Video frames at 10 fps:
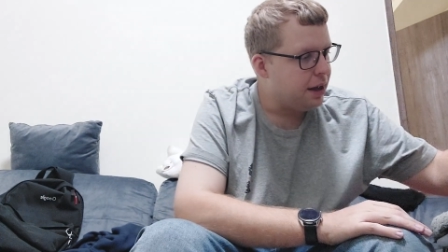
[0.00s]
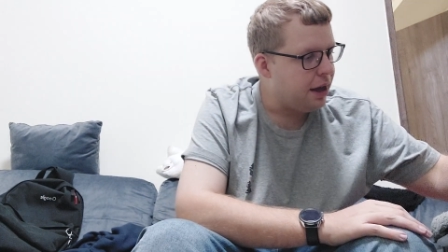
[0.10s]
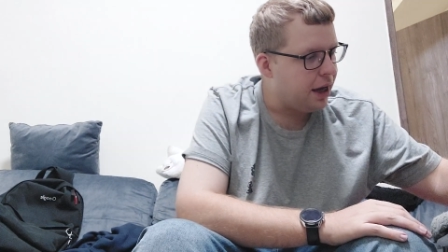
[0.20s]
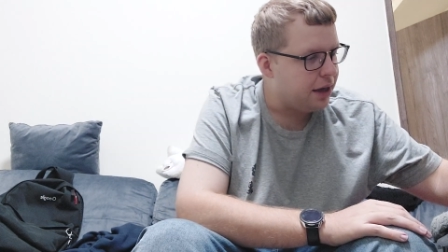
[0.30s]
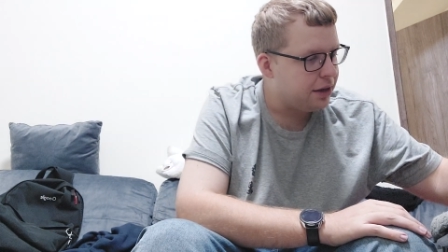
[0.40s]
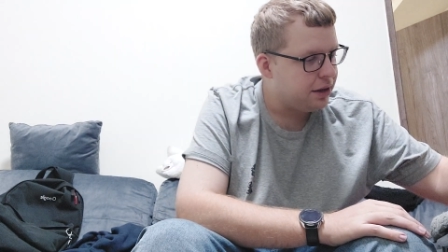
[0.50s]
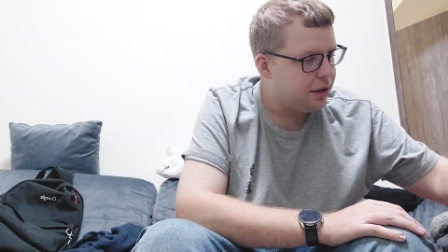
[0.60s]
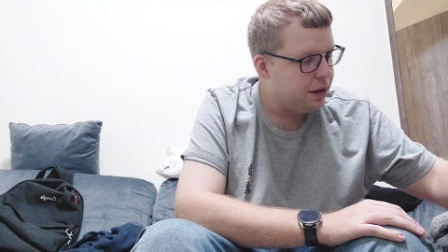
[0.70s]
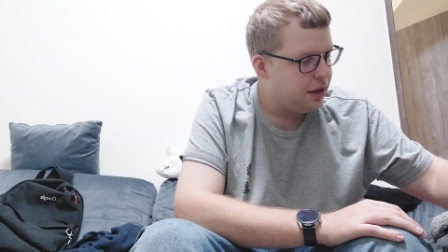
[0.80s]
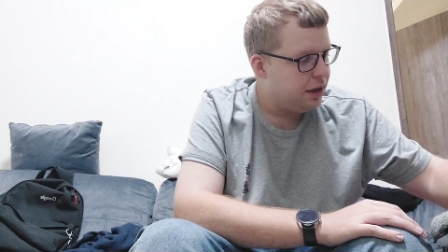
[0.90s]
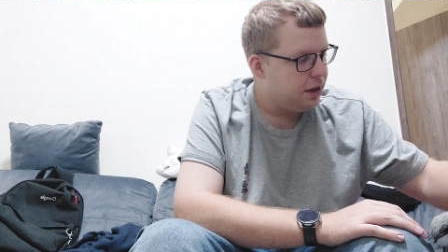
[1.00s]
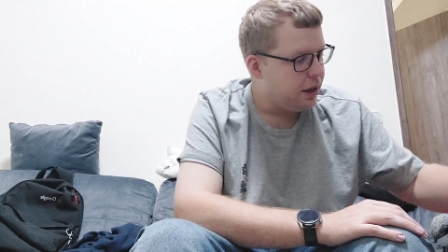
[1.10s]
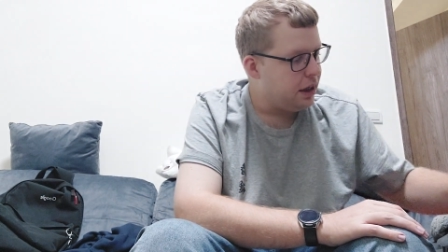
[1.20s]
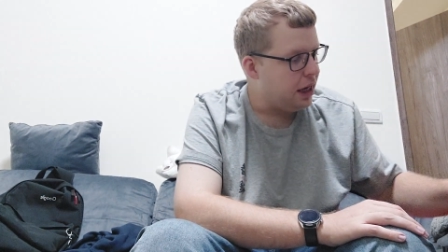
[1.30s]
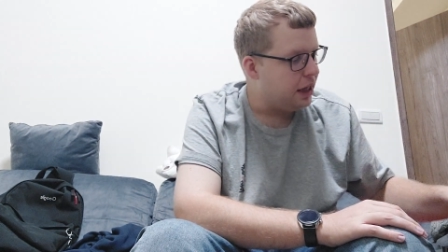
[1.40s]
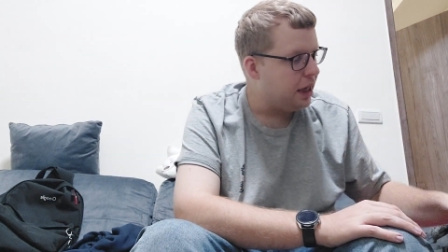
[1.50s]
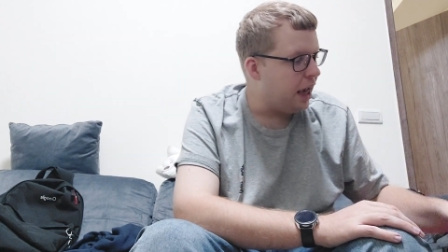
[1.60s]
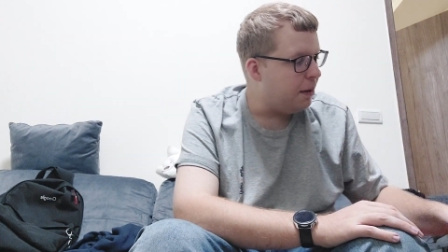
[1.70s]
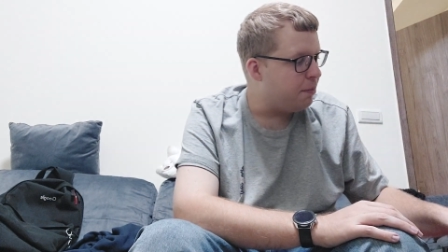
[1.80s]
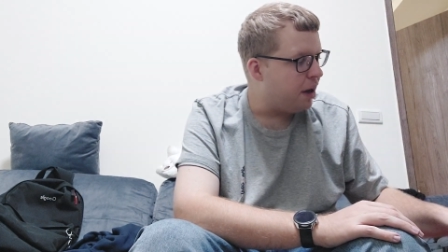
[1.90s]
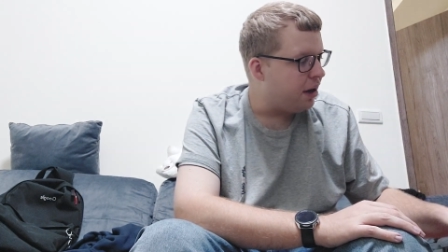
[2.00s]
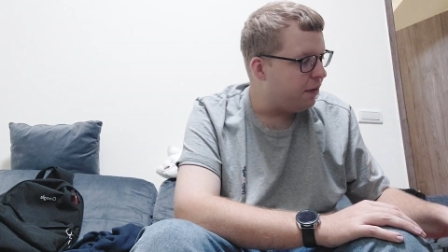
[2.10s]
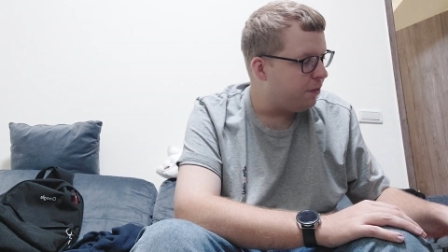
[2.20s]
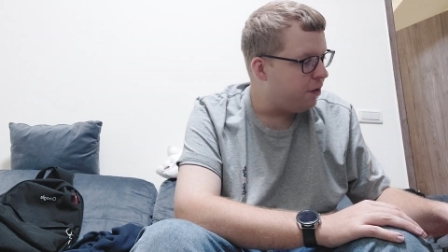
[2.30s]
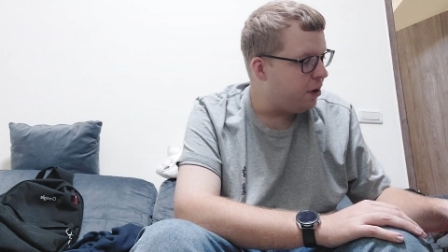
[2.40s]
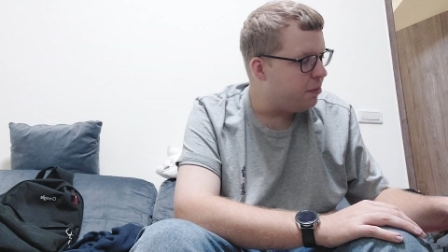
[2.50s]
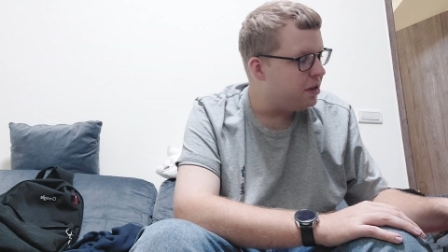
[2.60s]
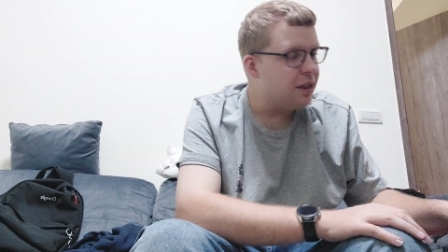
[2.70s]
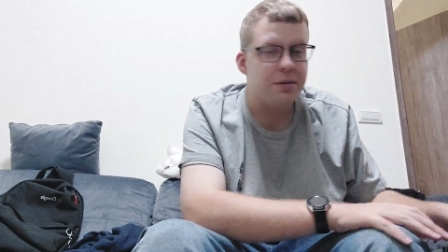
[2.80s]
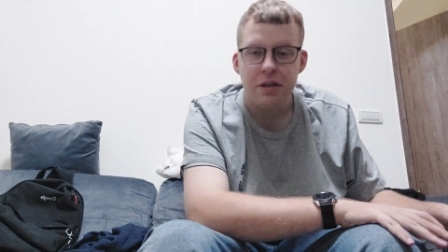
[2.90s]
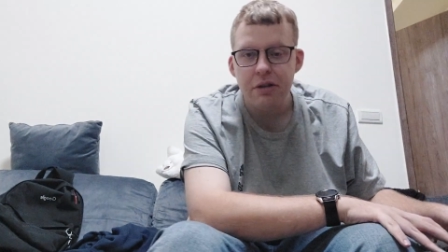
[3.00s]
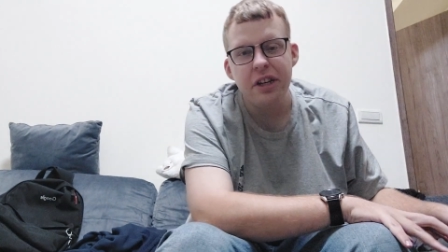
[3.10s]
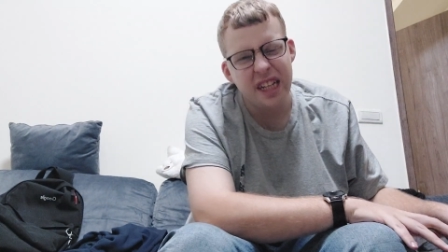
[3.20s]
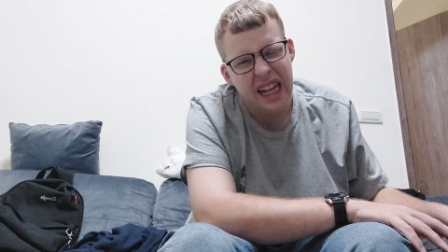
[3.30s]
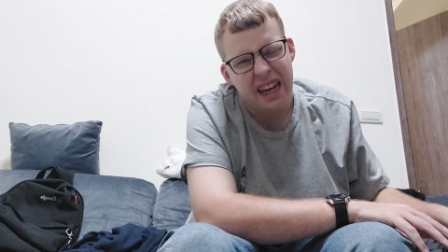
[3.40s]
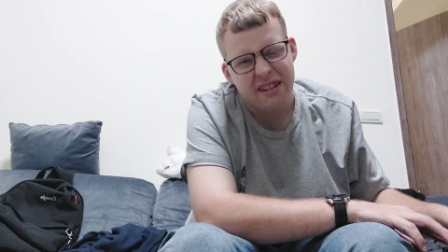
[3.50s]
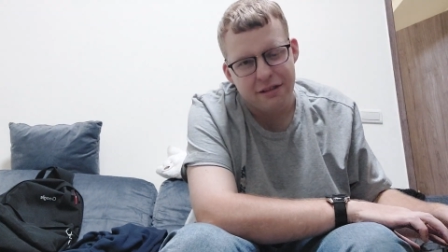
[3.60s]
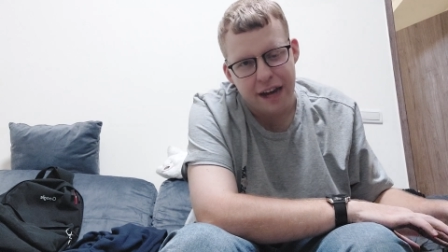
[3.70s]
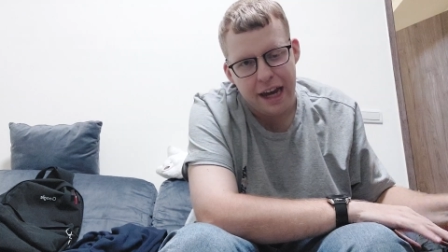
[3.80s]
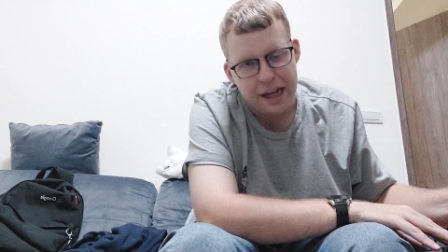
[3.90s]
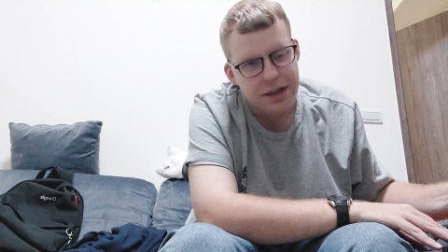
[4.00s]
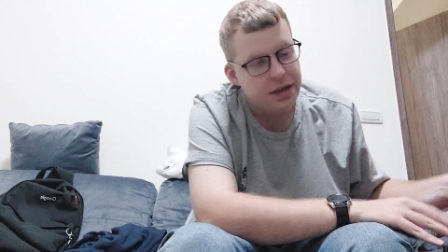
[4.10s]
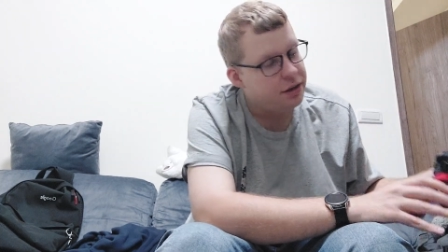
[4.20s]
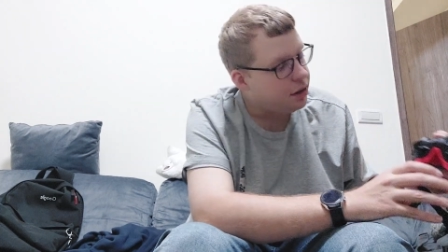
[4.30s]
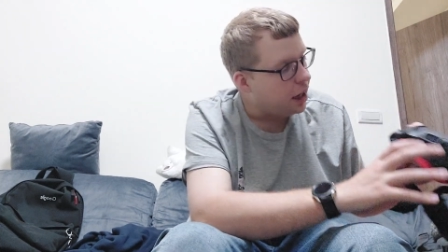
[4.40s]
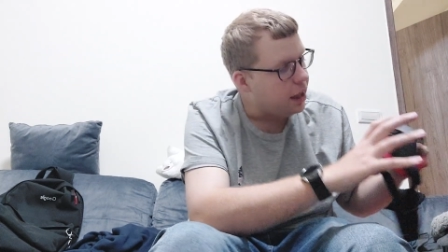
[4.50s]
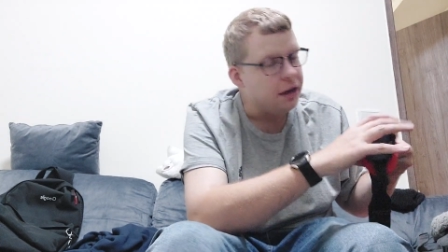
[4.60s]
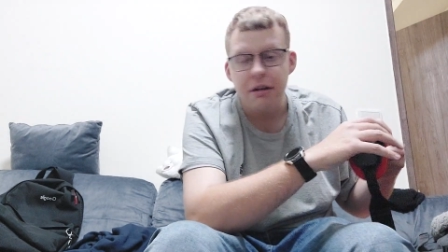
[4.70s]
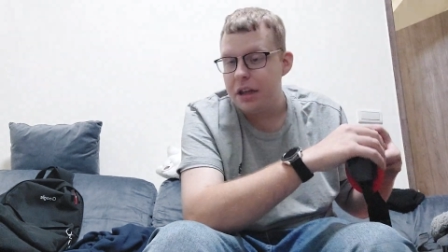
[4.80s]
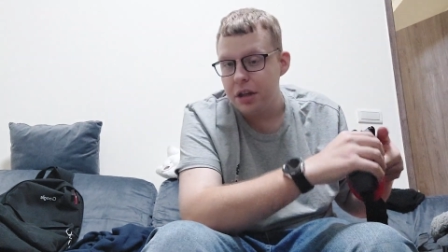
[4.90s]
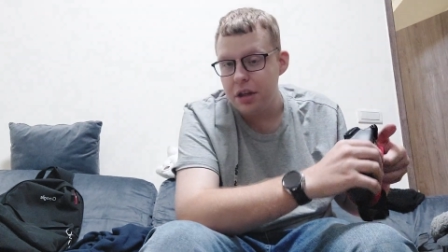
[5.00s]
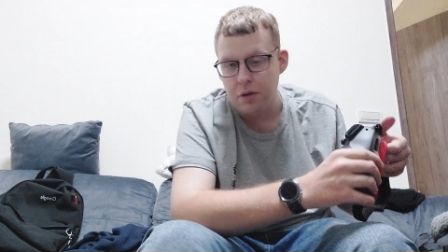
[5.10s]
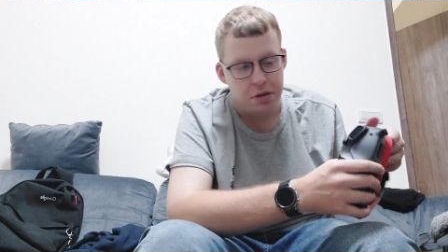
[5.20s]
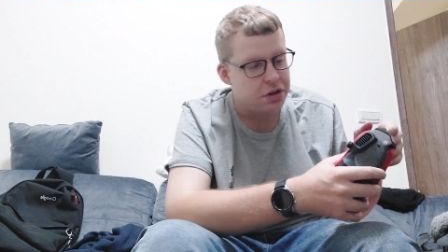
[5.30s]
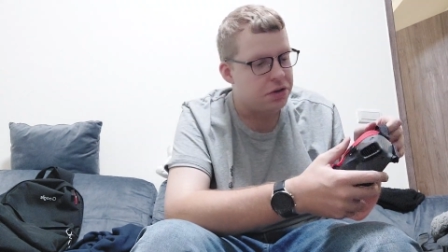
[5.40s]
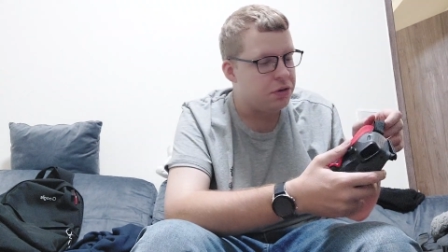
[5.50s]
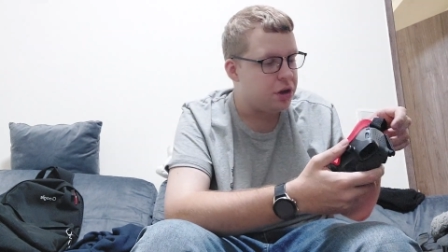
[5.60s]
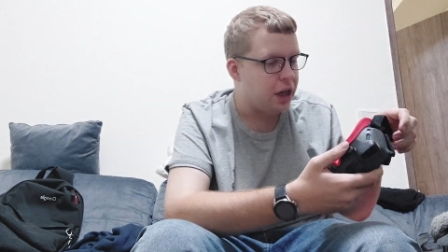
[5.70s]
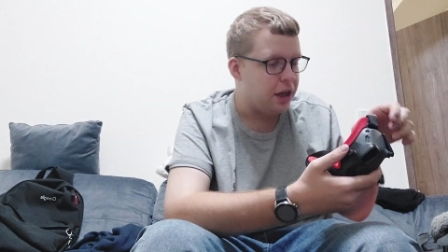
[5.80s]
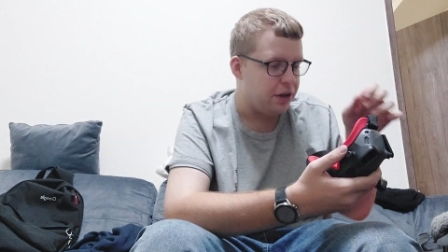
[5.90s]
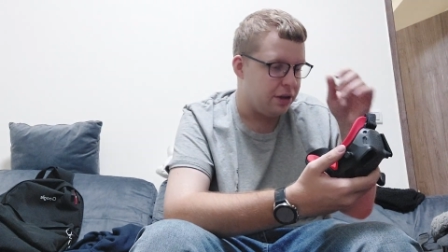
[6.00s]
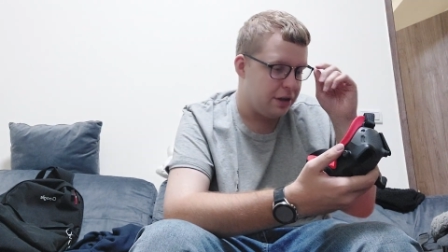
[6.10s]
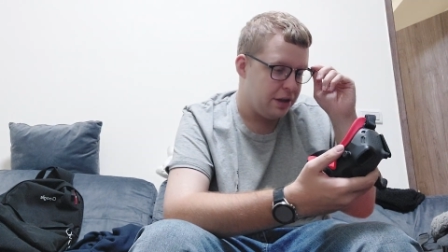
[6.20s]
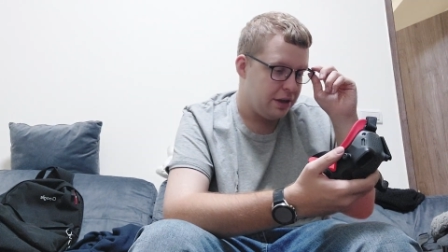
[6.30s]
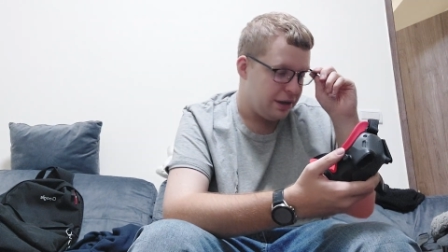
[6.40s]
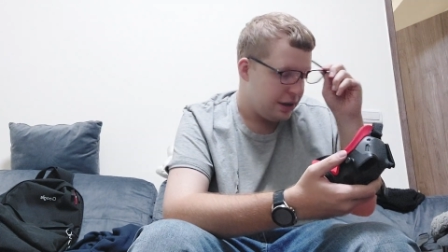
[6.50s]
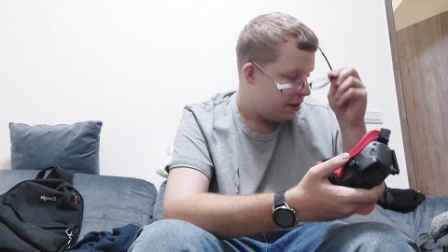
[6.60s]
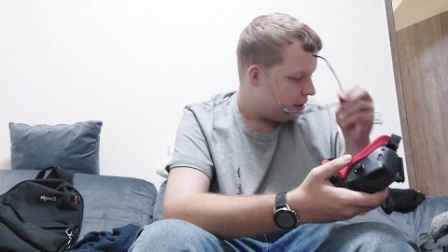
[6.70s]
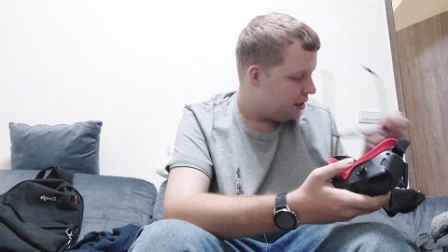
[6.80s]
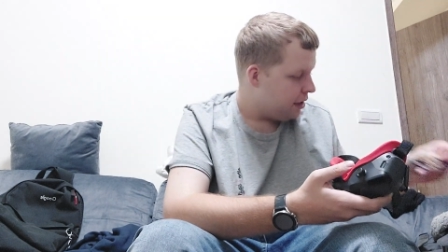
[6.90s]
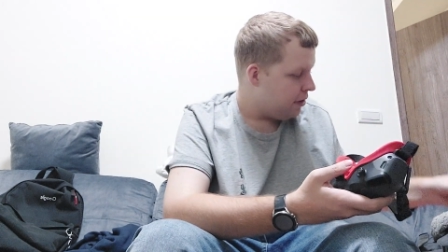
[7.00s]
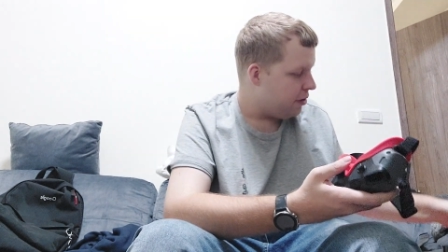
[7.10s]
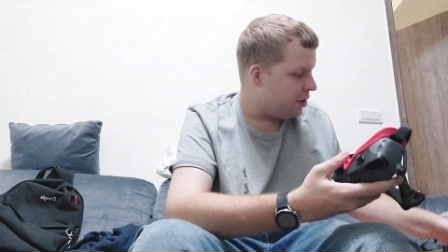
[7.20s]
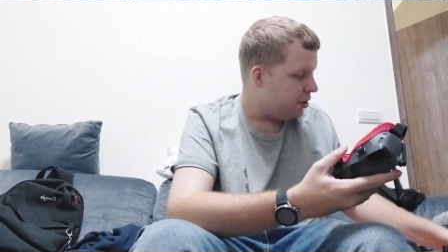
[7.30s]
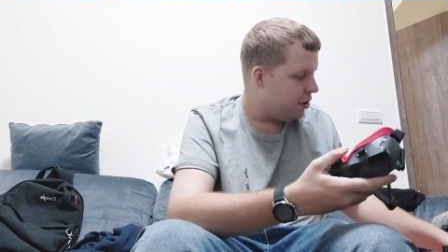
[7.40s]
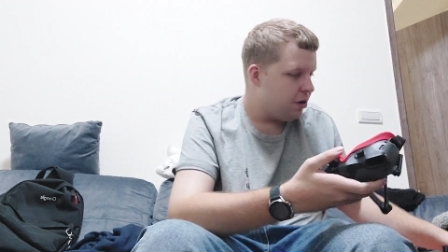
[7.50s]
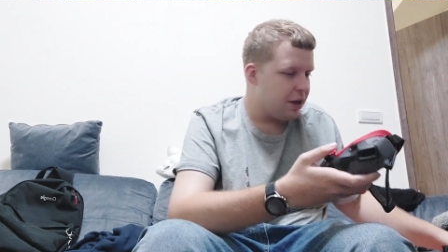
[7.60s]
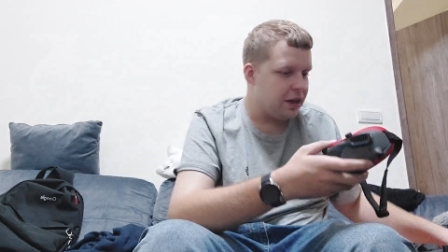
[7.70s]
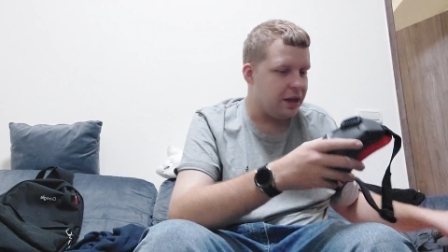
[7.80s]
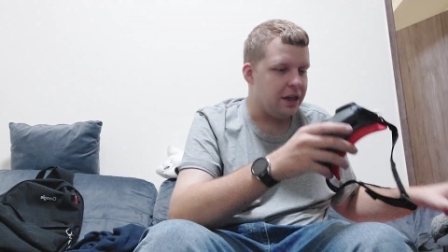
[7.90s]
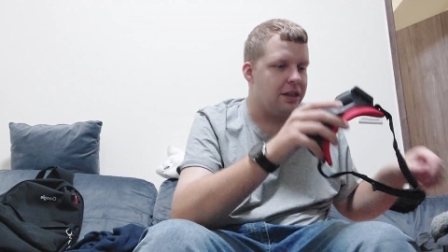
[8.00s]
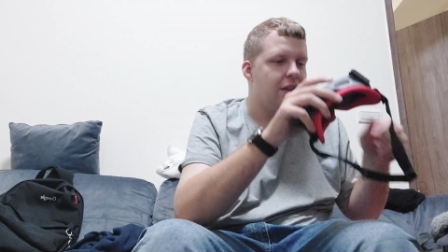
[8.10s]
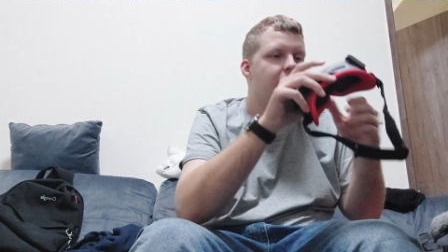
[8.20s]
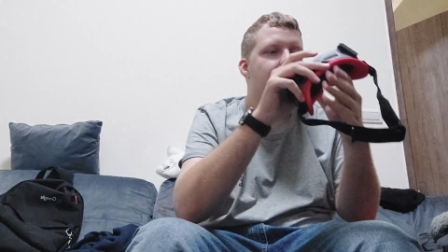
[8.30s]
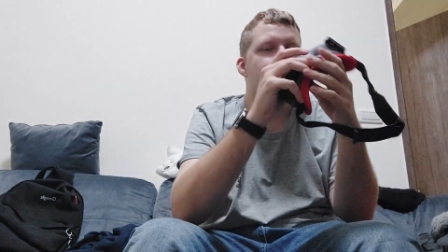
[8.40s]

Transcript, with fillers: Alright. Yeah, the guy I bought it from seems to be like red. I like red too. It's a cool color. Oh, and look at this. Look